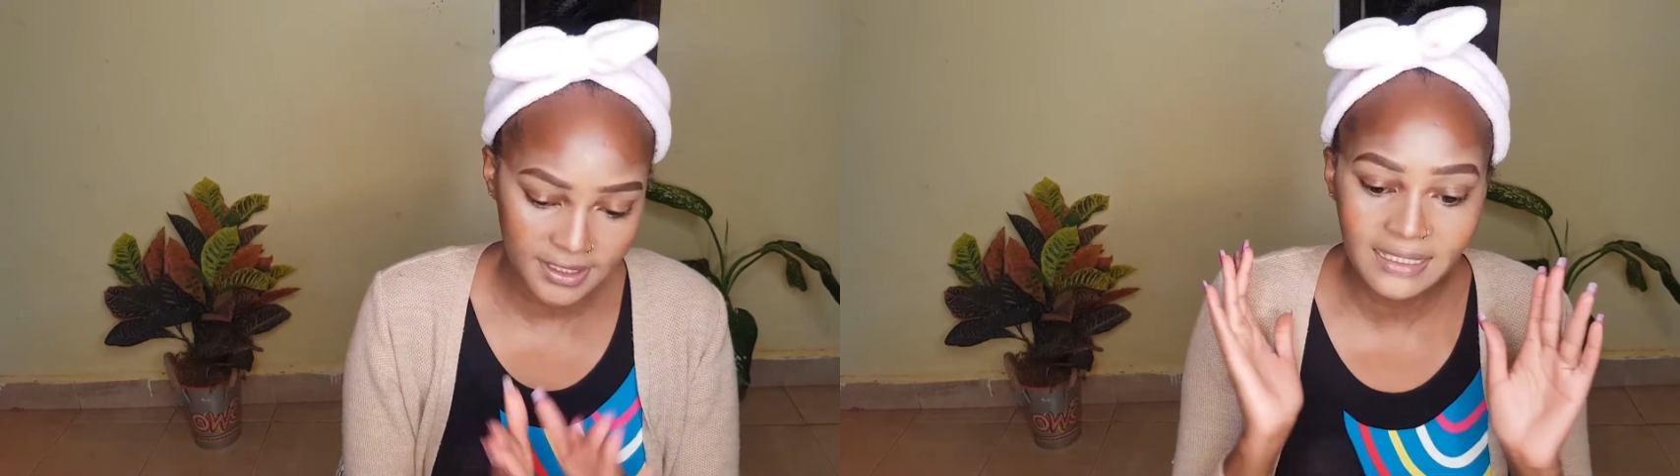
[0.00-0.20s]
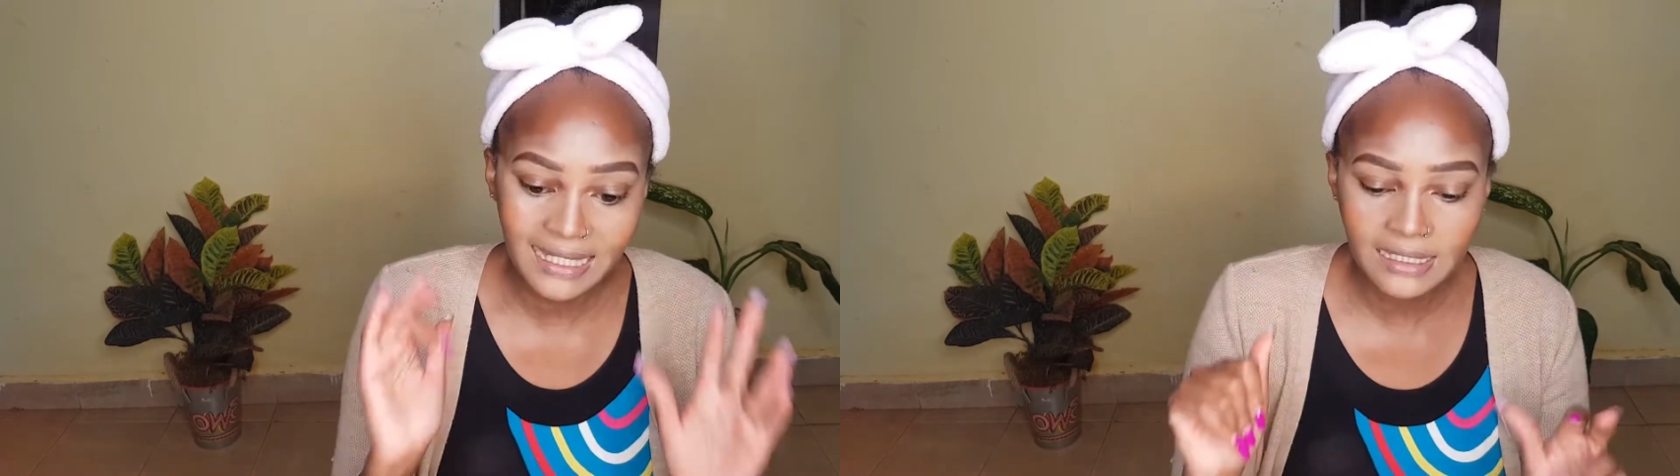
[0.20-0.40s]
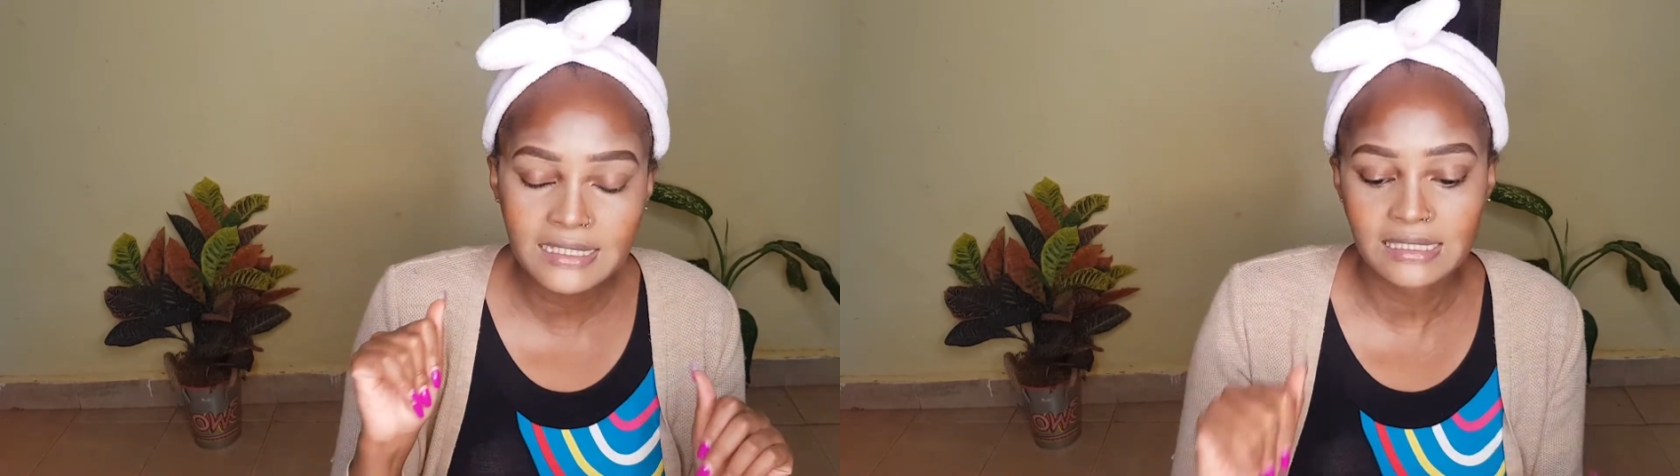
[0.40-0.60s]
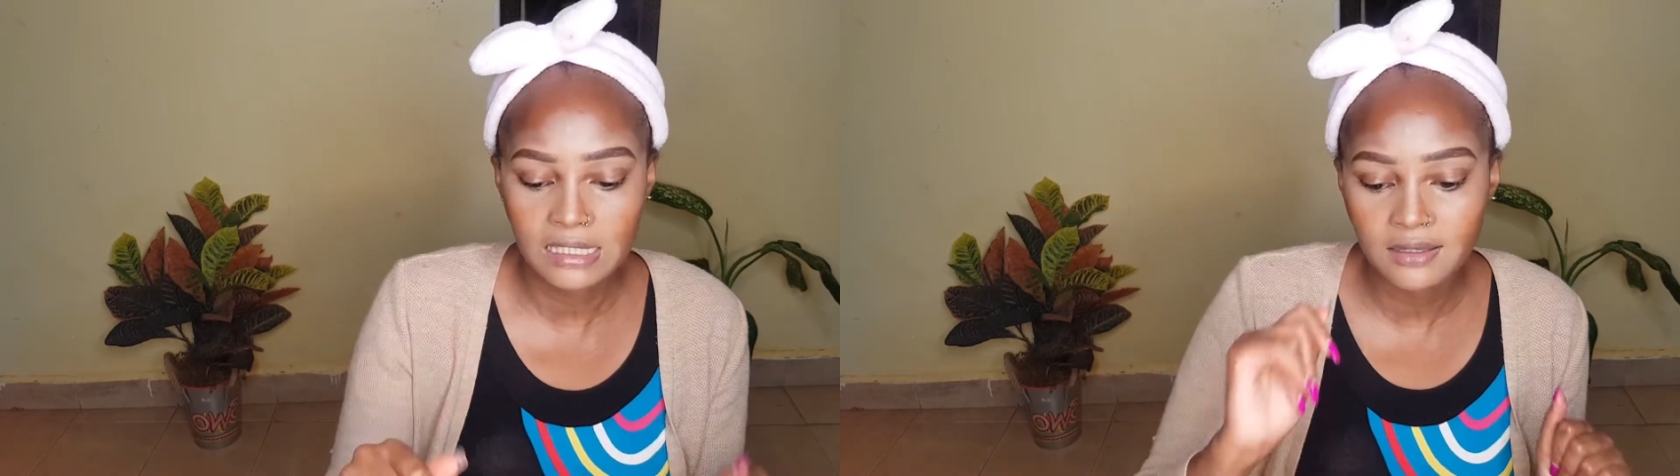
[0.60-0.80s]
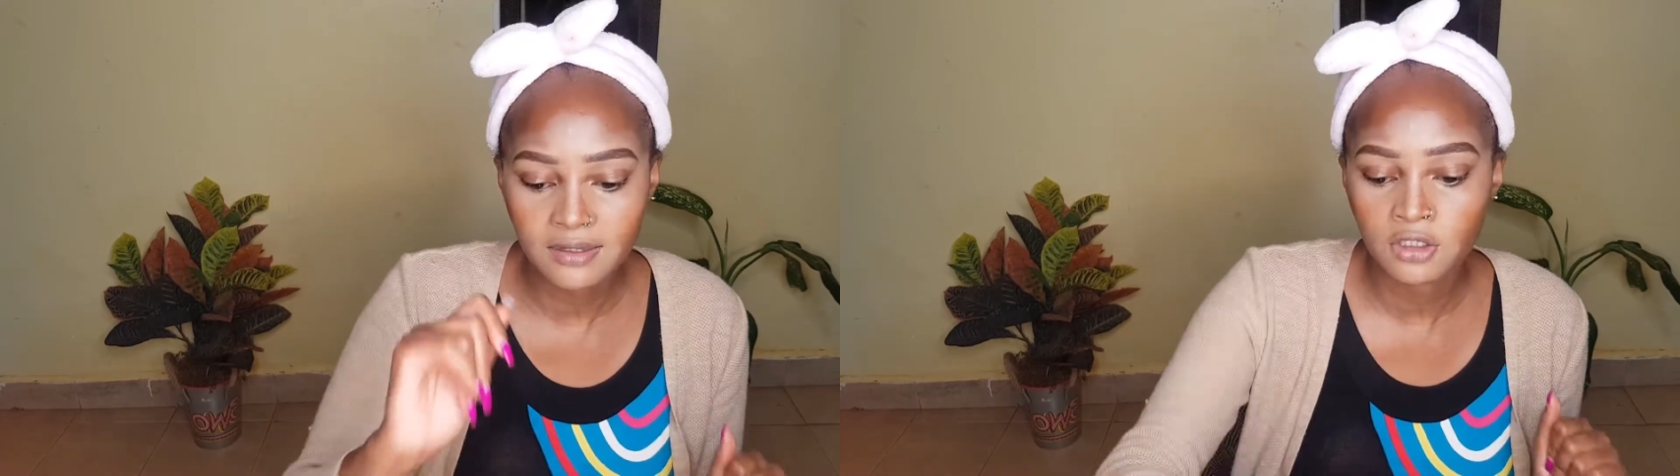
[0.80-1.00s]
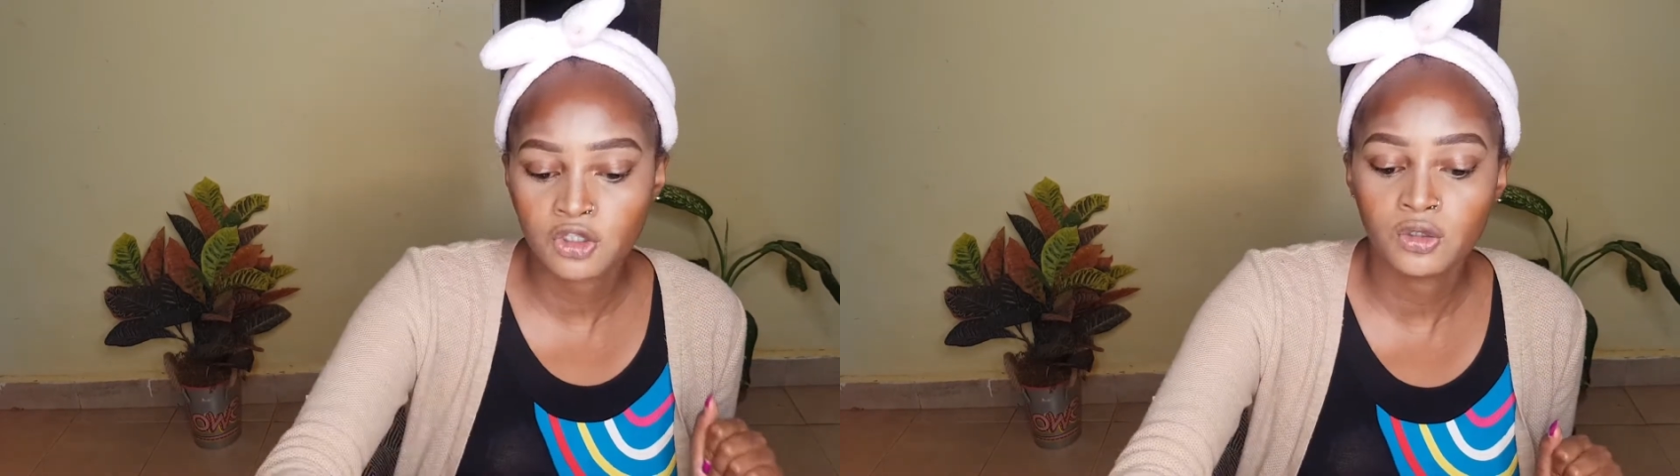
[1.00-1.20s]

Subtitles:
The next thing that